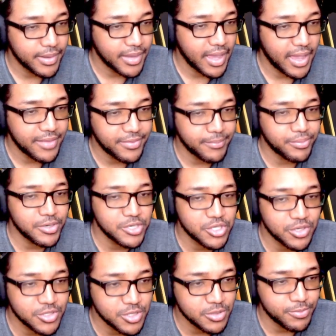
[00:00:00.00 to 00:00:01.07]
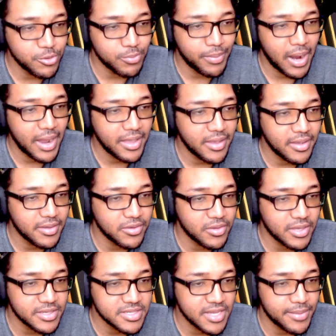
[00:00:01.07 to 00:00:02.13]
yeah, I'm pretty sure just you buy it, you
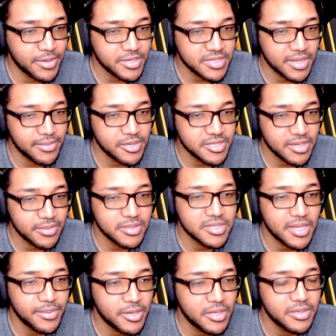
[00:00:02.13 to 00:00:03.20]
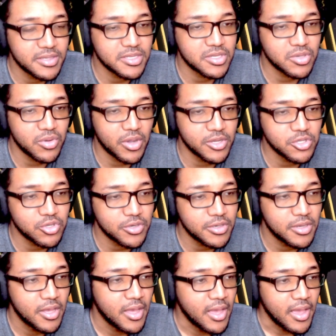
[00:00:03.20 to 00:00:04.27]
get stamina. It's 200,
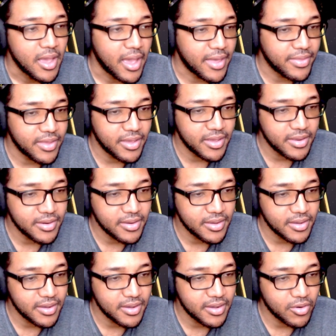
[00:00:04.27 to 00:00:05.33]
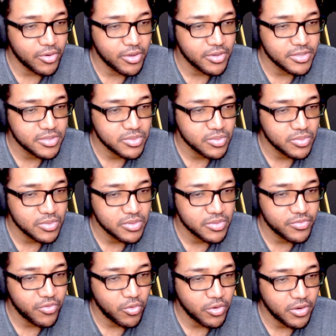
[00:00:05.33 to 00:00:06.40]
and then or no, it's
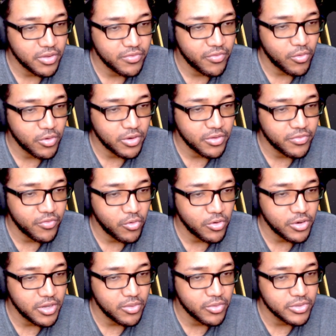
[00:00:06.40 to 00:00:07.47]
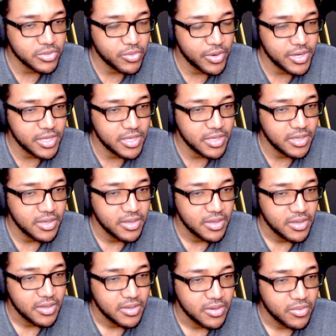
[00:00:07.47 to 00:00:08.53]
40, 40, 40, 120,
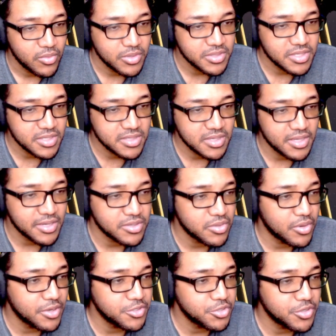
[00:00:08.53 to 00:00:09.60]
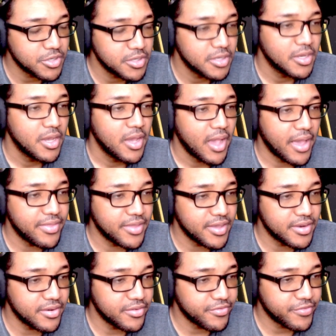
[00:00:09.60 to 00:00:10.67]
160, yeah, 200, and
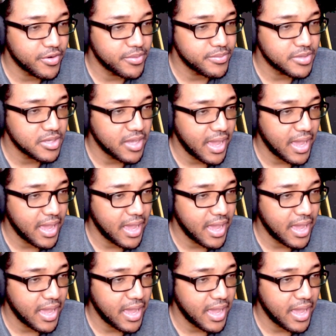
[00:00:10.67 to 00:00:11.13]
then from the